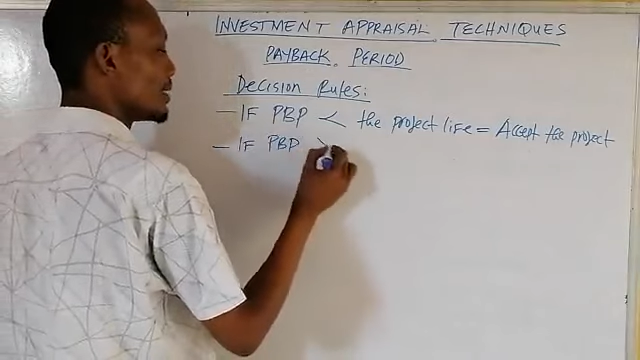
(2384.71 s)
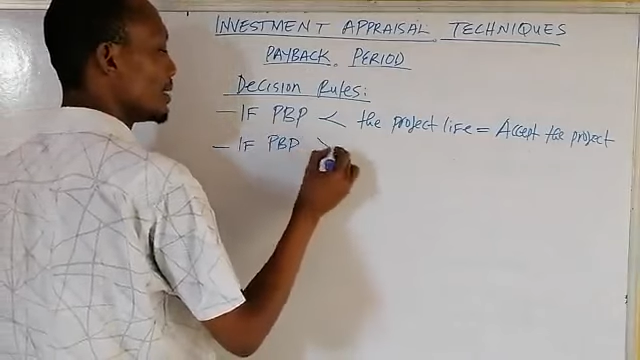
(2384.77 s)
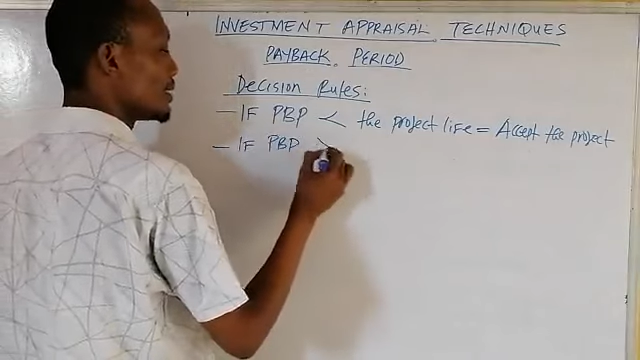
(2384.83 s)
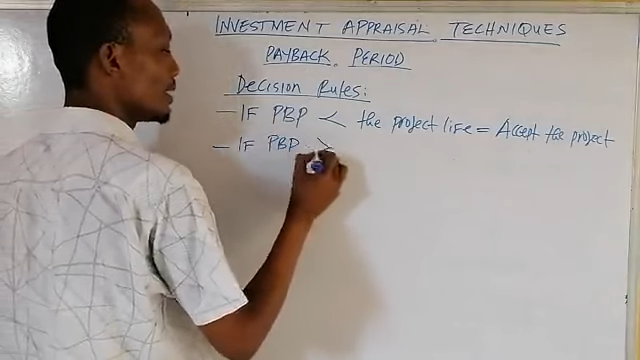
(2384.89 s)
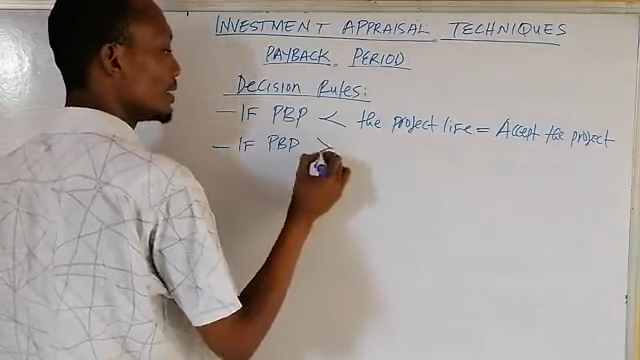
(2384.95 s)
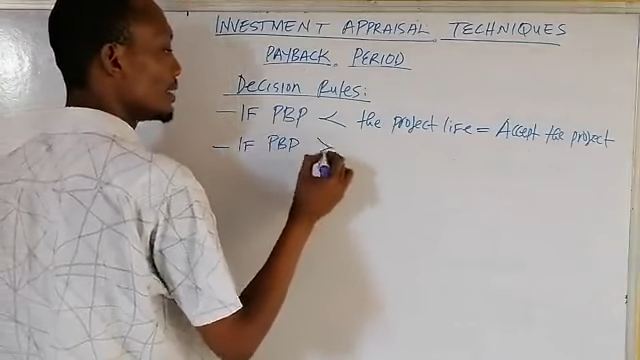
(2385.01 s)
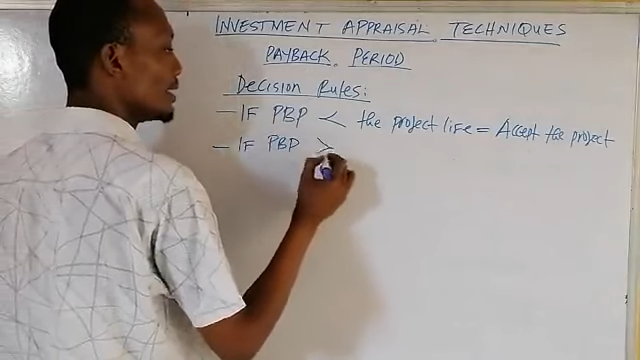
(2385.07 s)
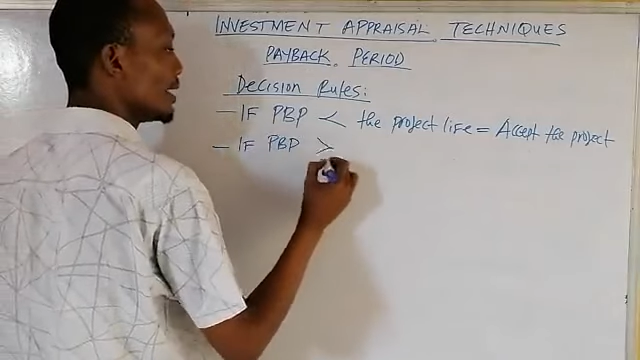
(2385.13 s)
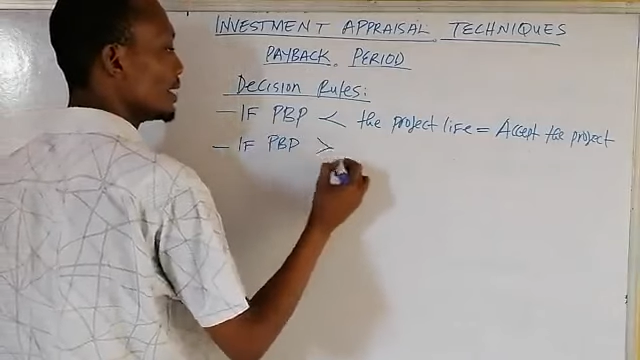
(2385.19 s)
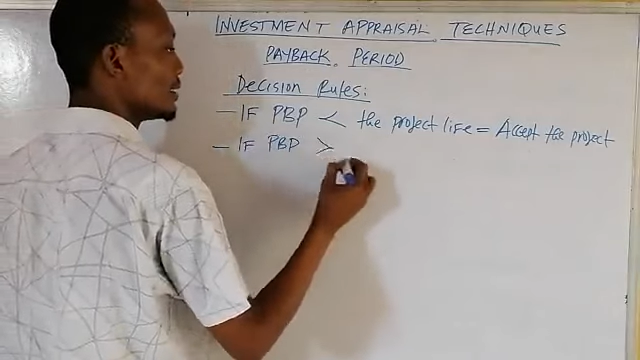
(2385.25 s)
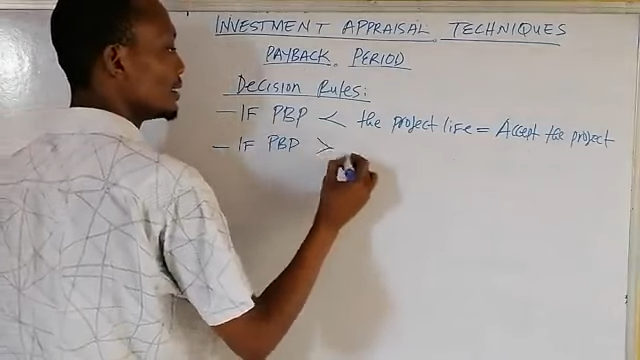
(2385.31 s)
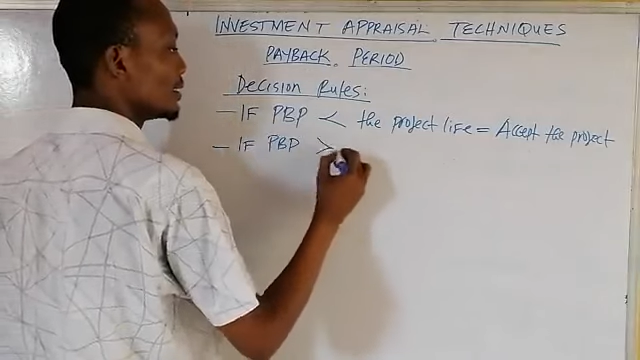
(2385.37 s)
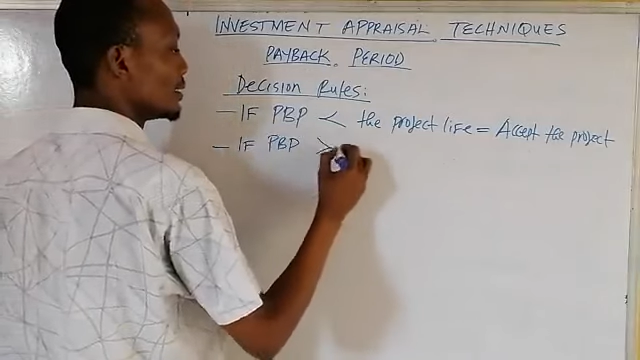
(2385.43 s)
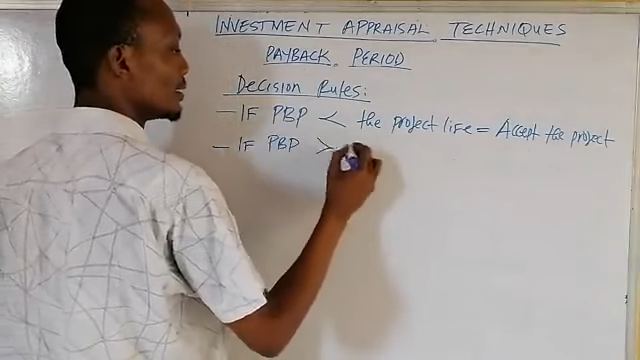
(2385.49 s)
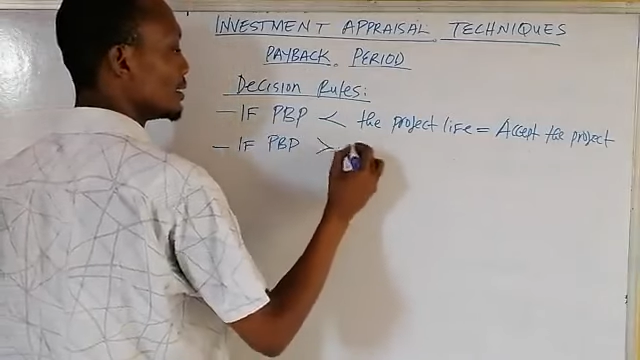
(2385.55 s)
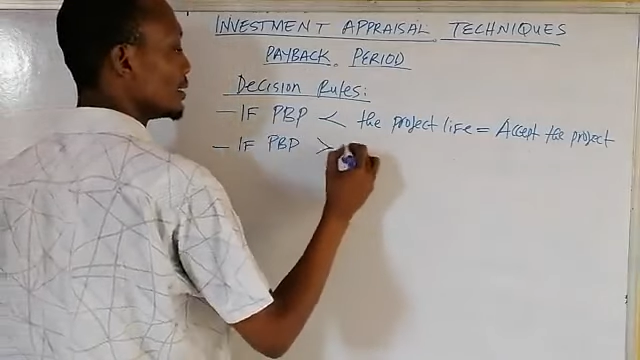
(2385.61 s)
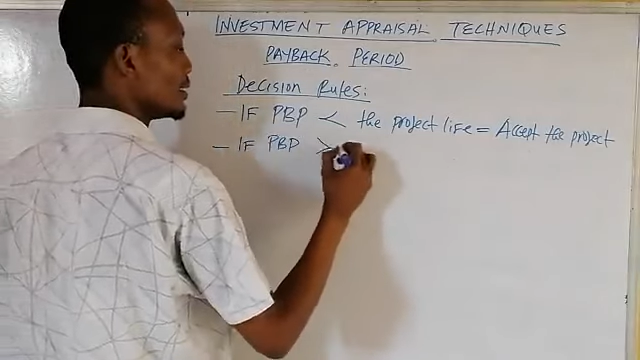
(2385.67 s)
greater
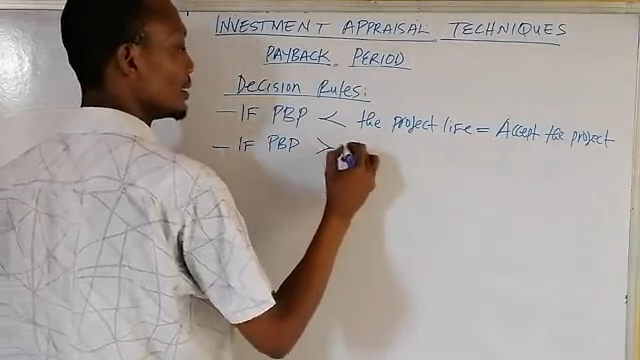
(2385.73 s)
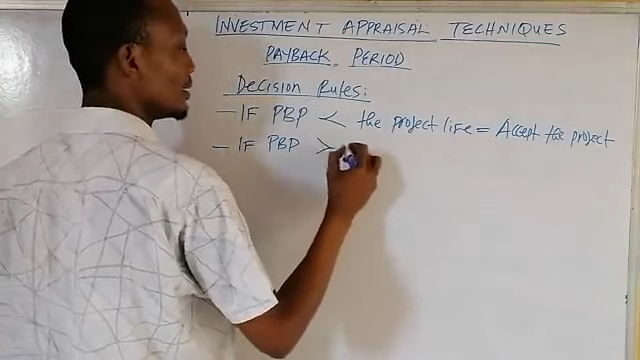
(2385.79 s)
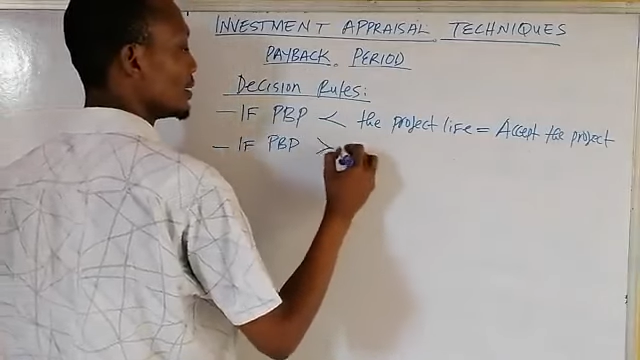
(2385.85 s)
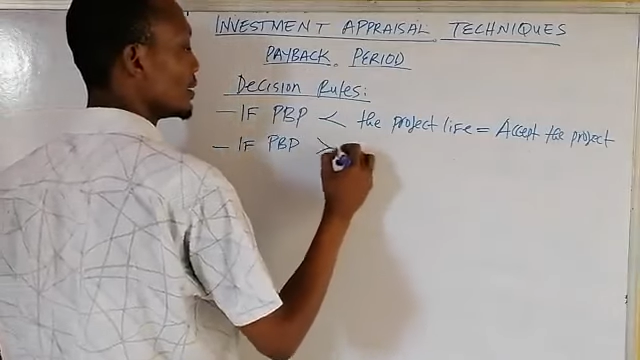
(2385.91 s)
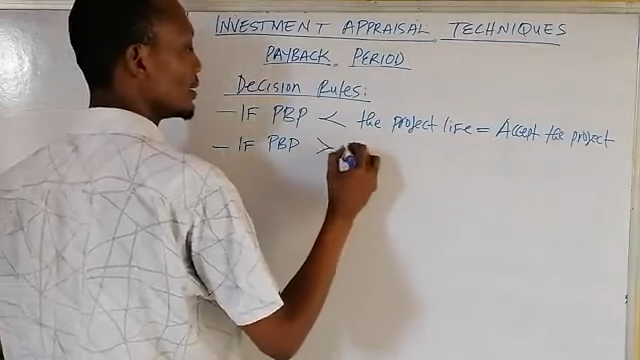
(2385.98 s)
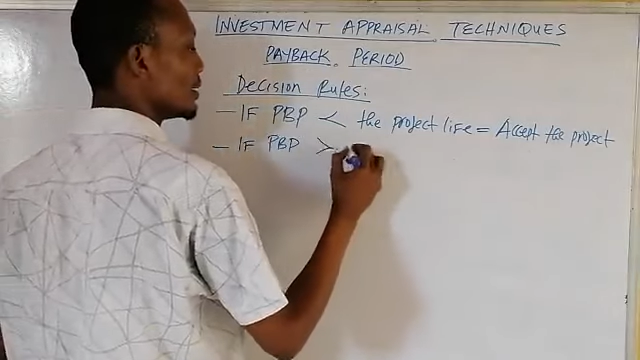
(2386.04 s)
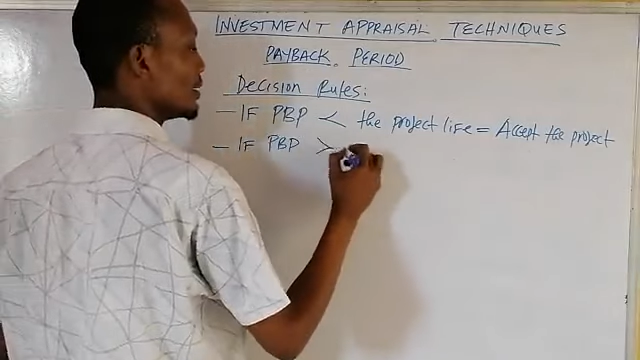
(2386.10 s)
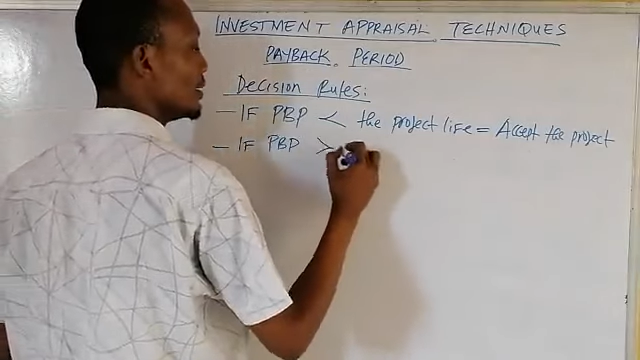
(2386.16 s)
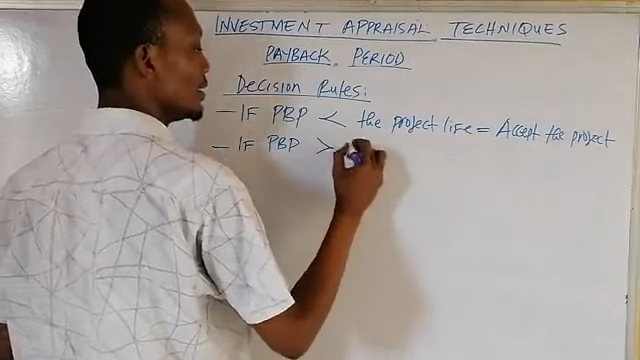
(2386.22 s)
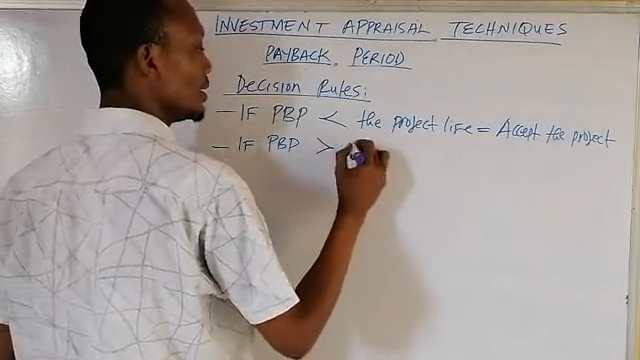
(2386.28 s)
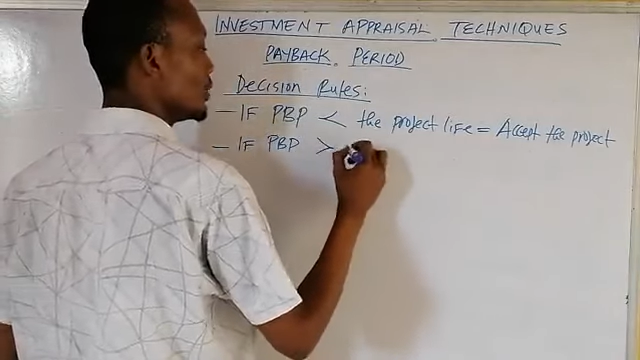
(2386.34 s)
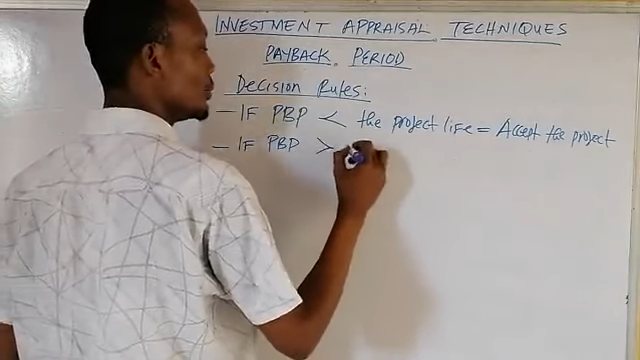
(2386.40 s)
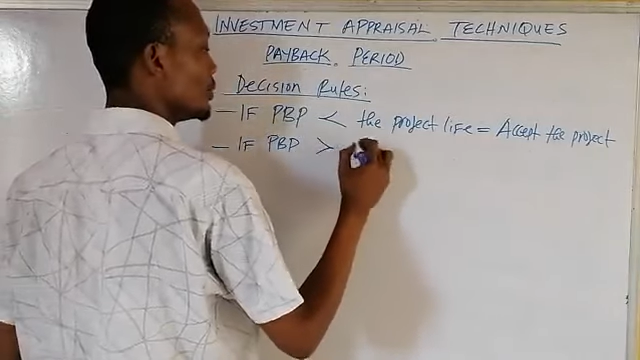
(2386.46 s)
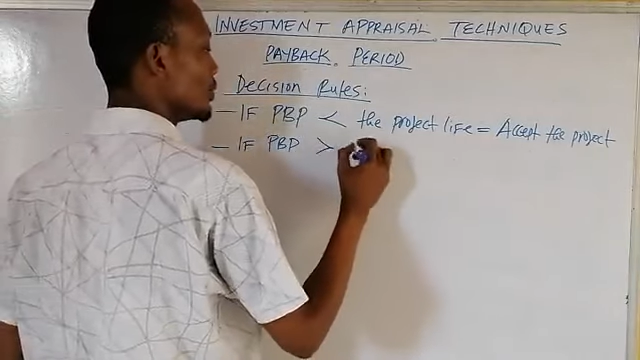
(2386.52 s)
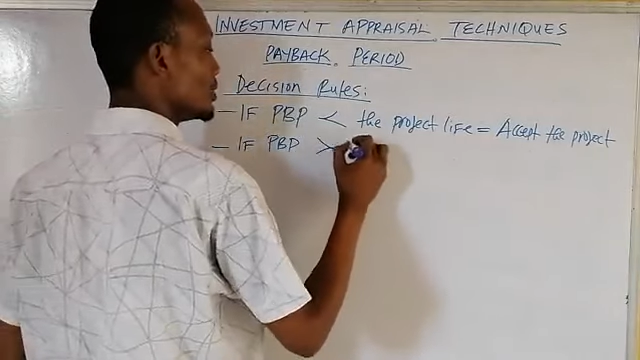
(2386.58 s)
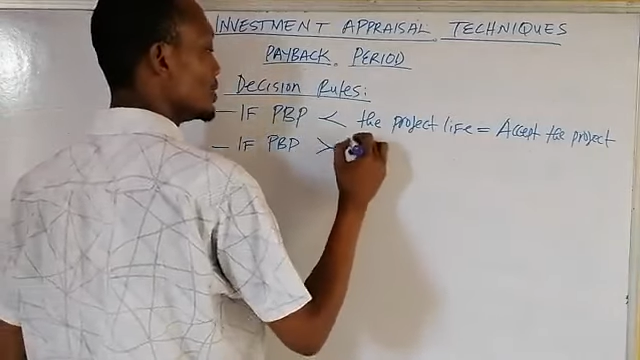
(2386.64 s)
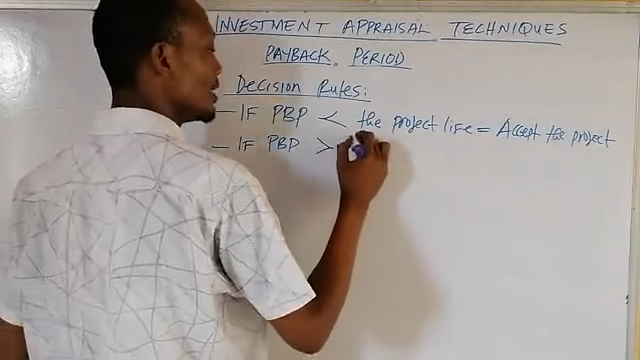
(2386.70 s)
than
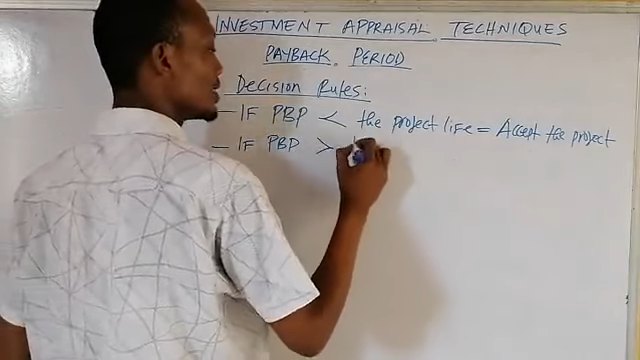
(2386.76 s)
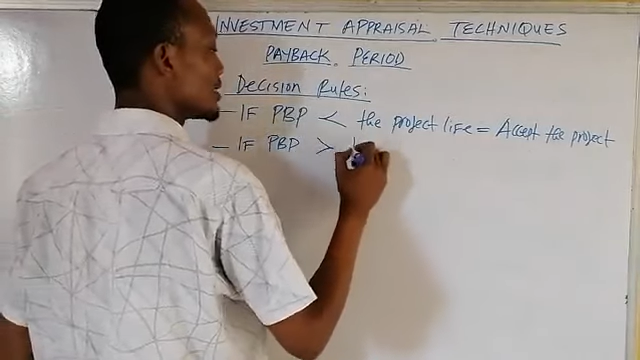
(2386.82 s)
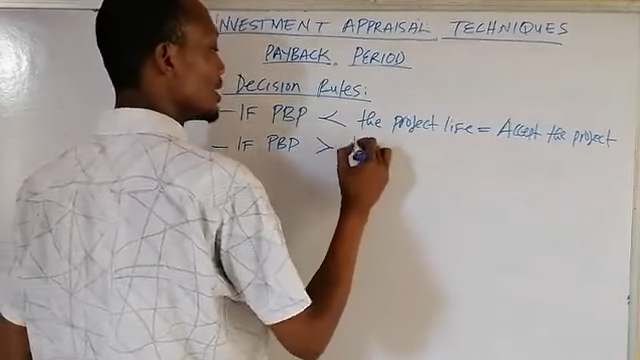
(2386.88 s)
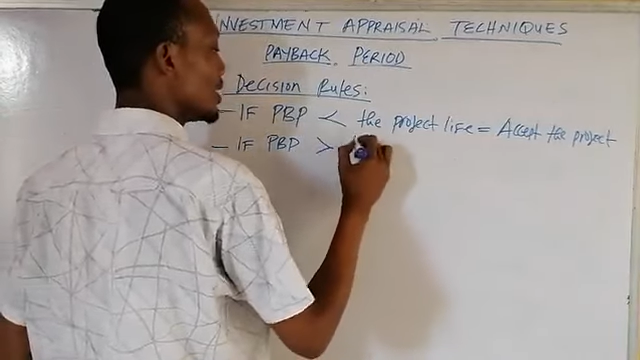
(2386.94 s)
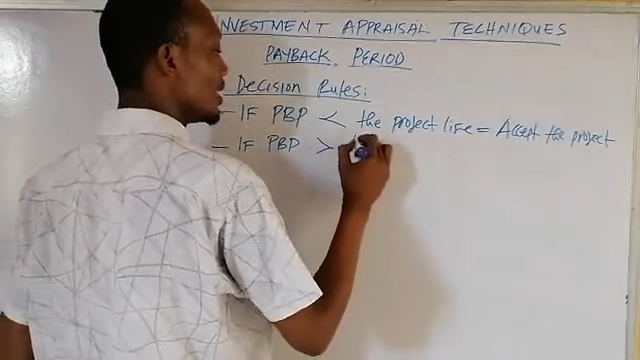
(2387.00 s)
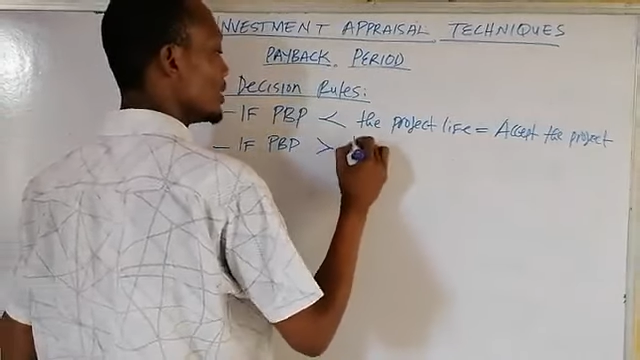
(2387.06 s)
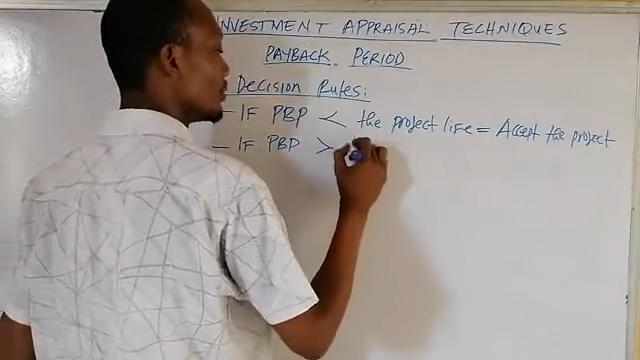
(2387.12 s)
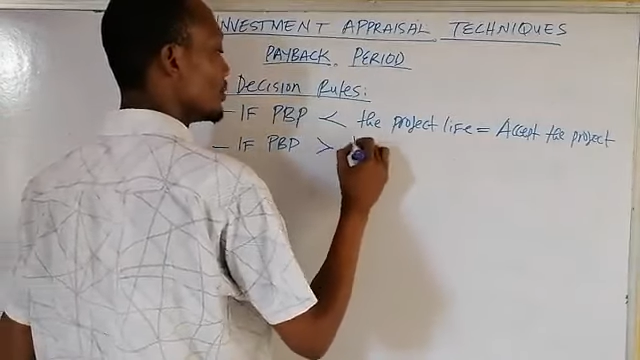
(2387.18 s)
the project